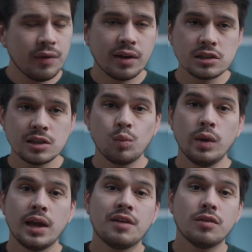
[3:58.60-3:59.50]
in custom, we
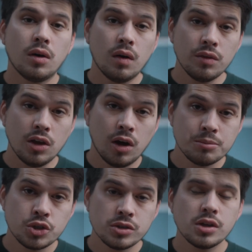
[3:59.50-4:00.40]
have all the
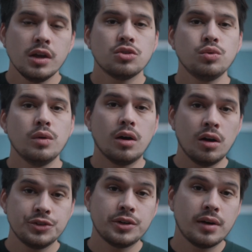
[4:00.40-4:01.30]
options to
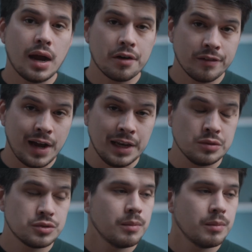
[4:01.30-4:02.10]
alter our values.